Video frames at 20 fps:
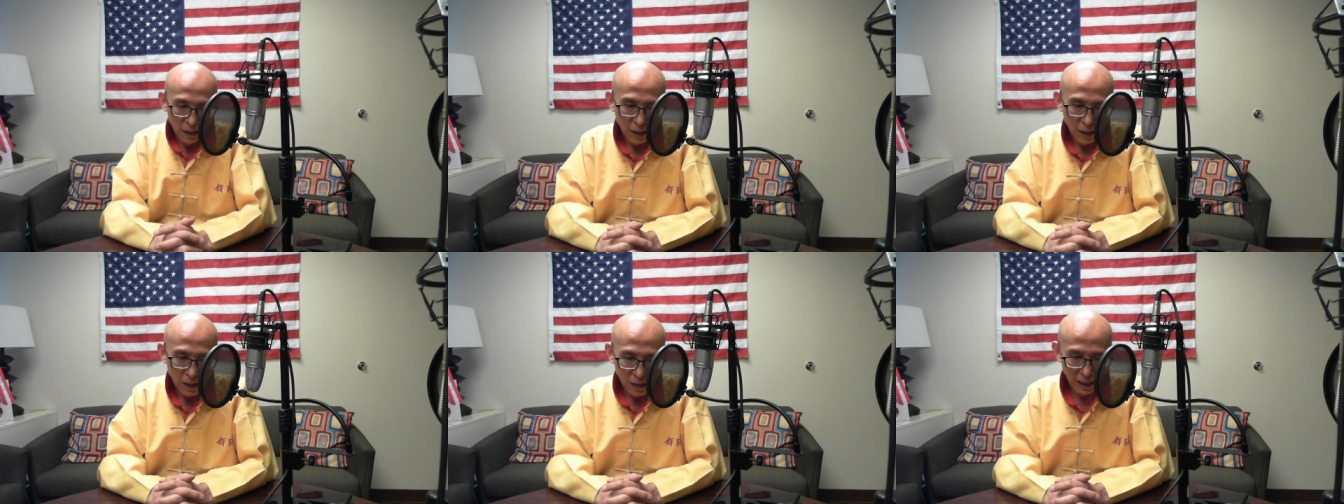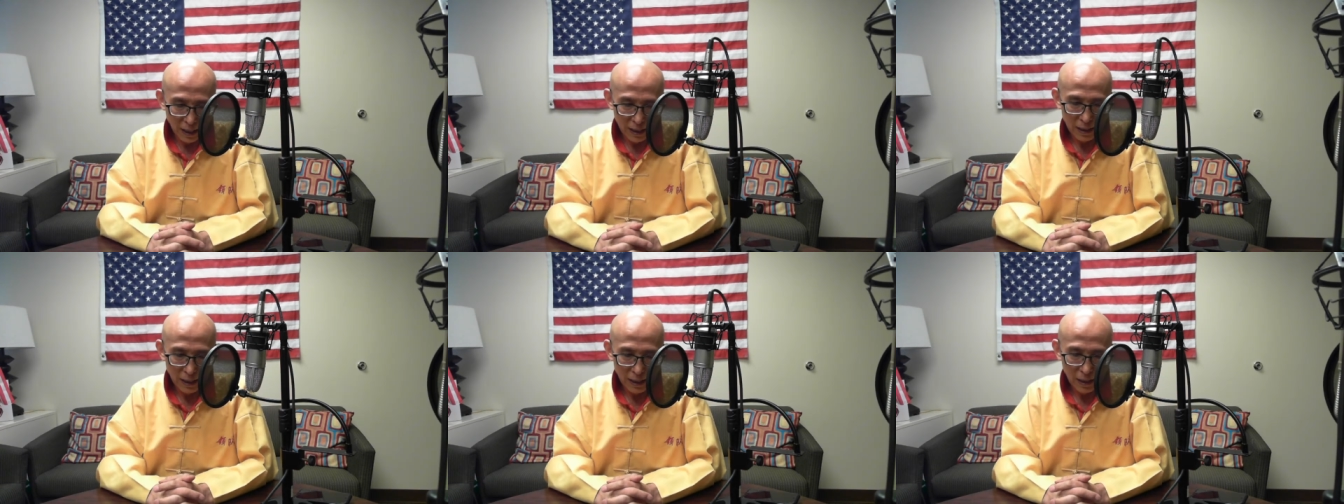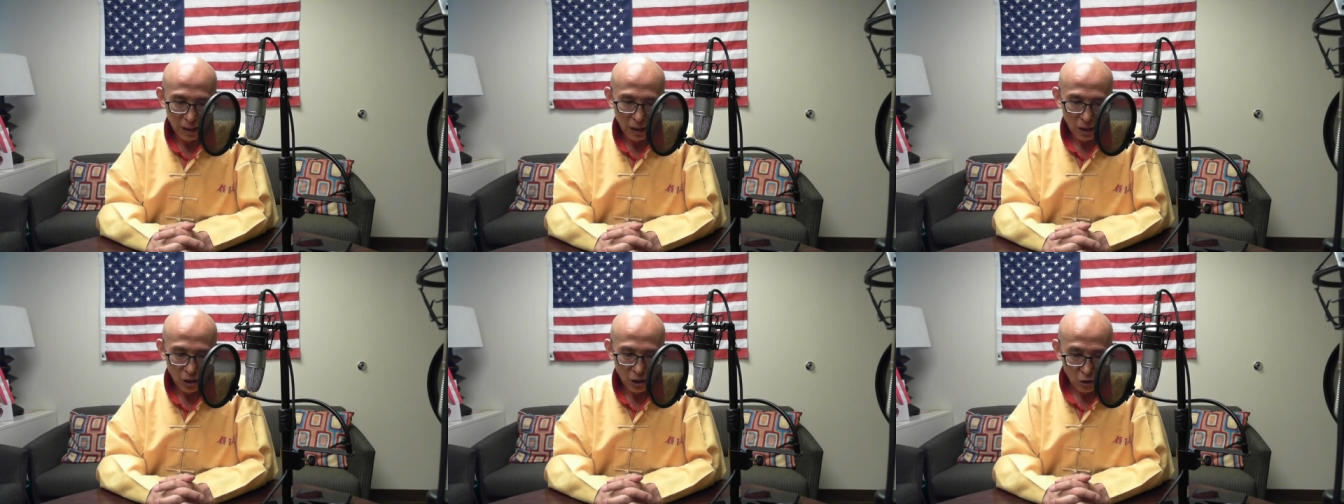that
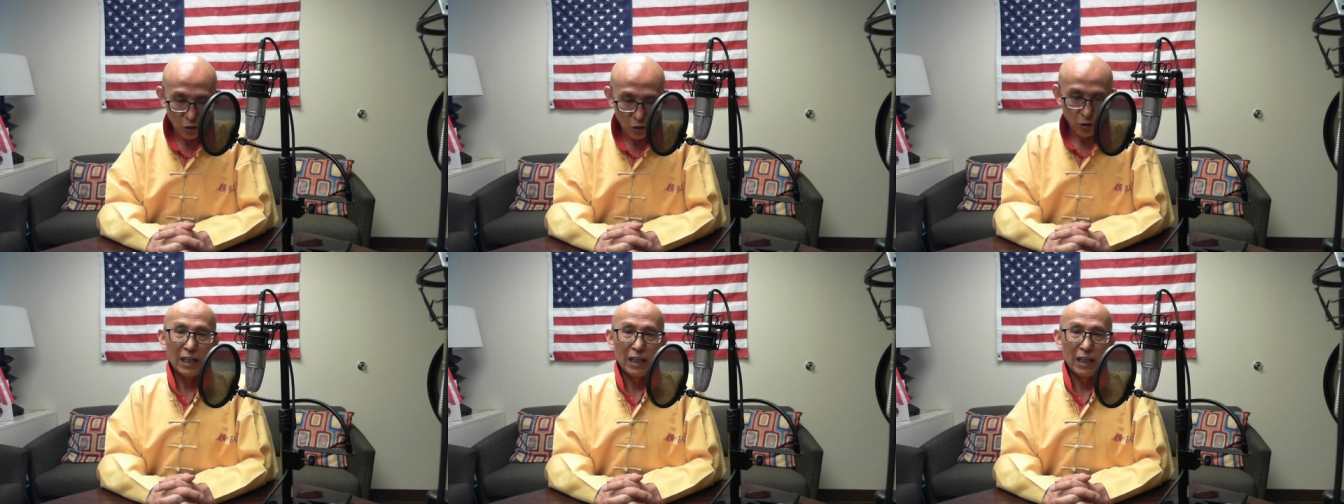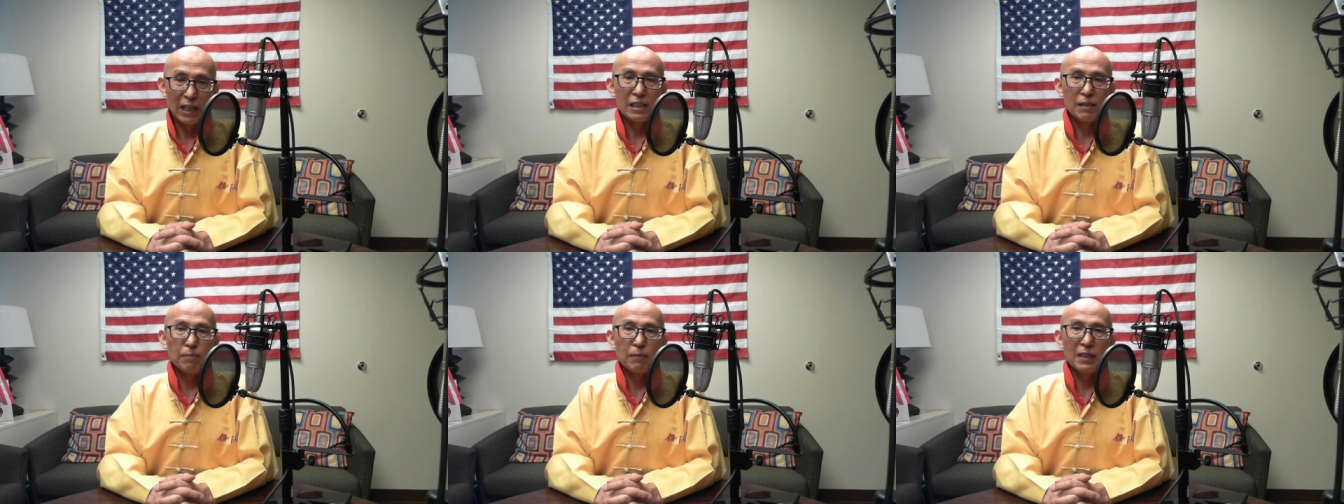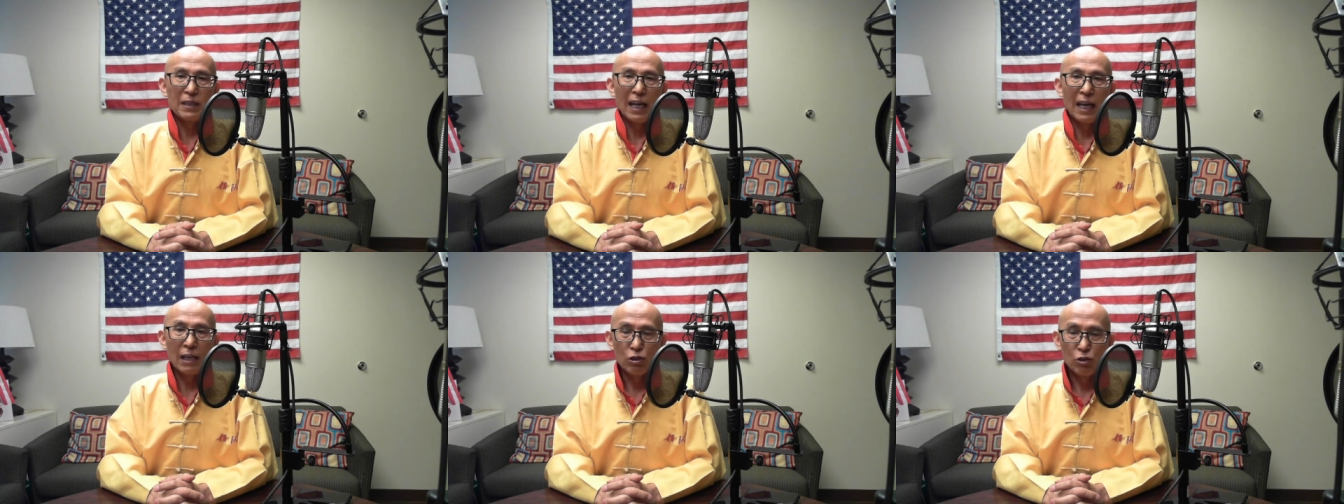greatest
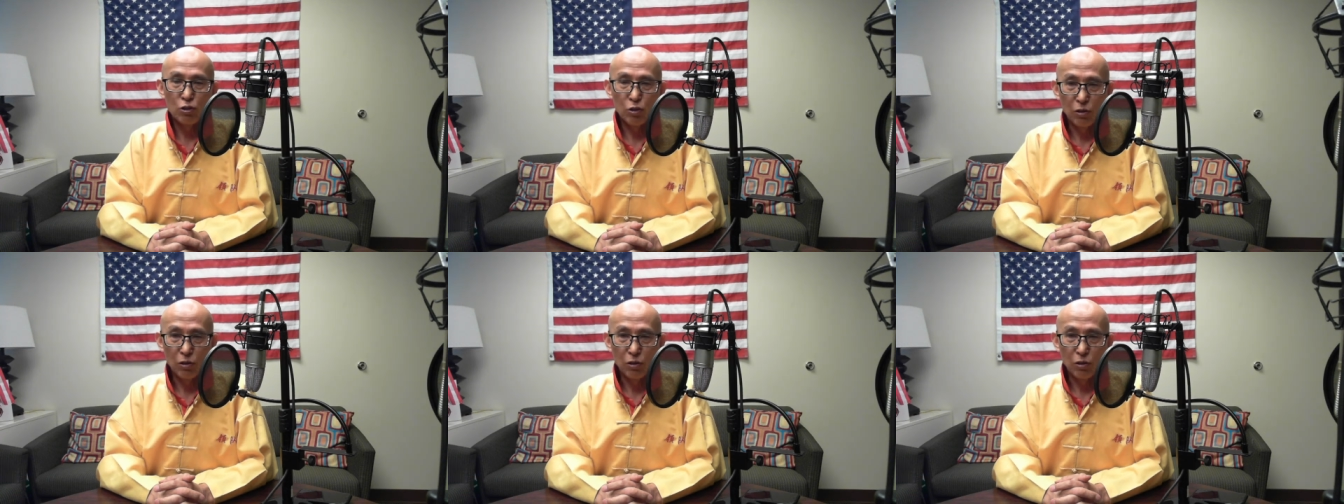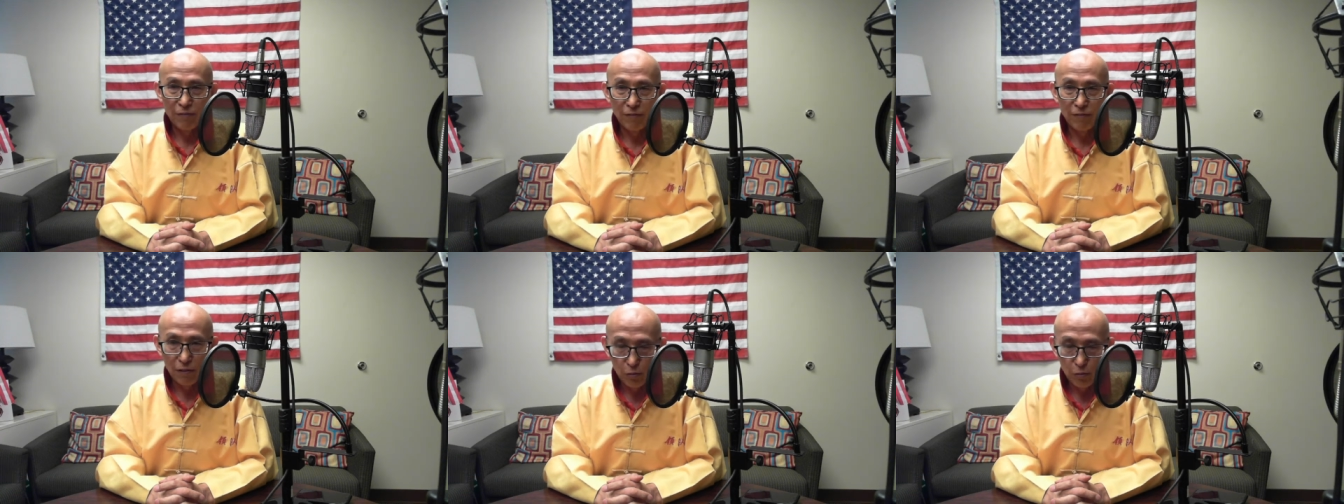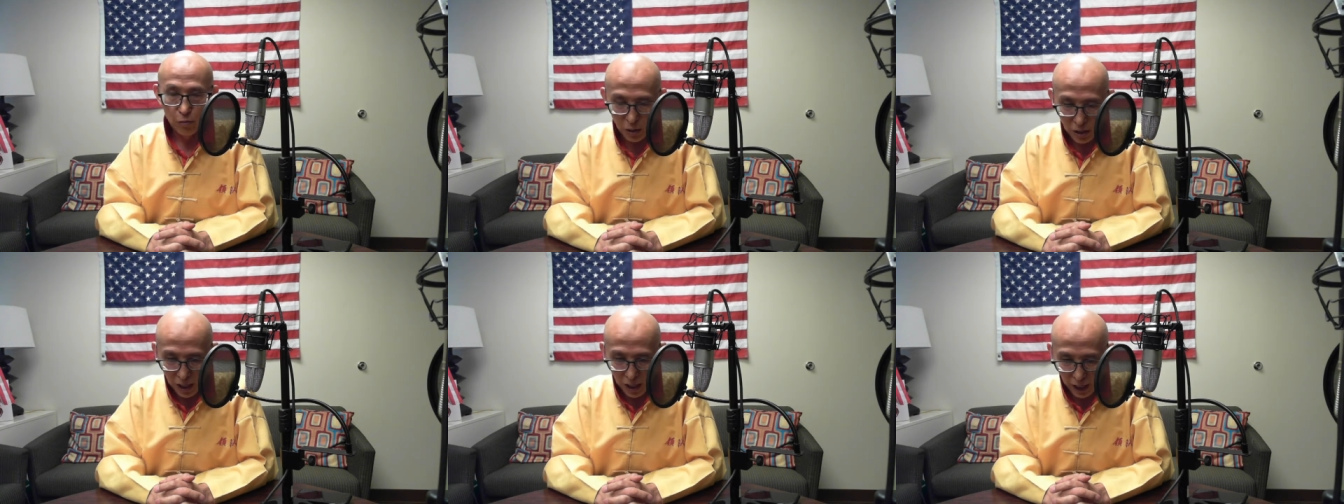potential
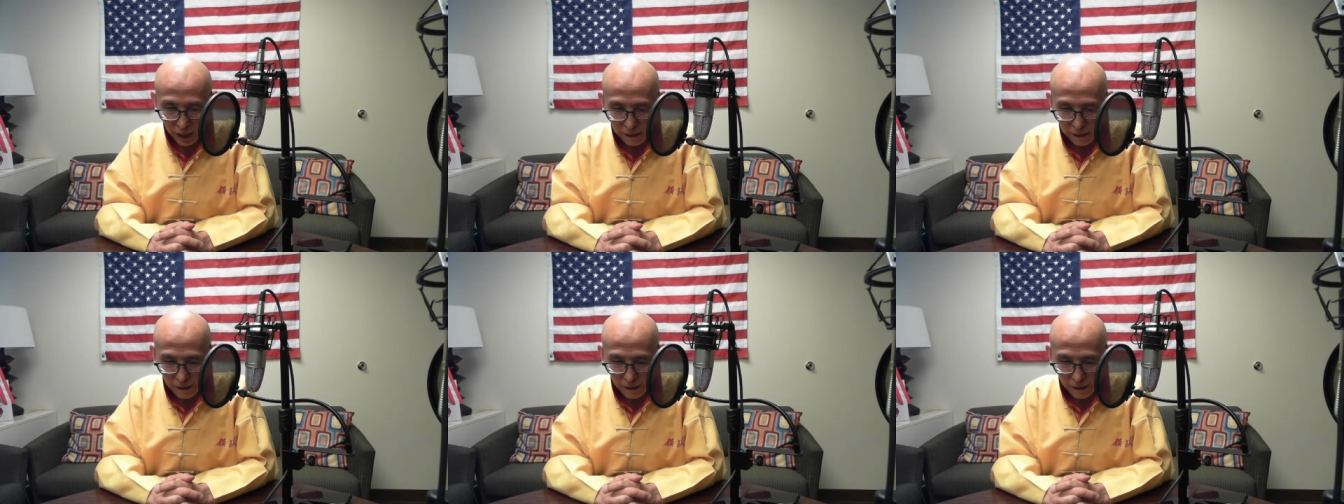within,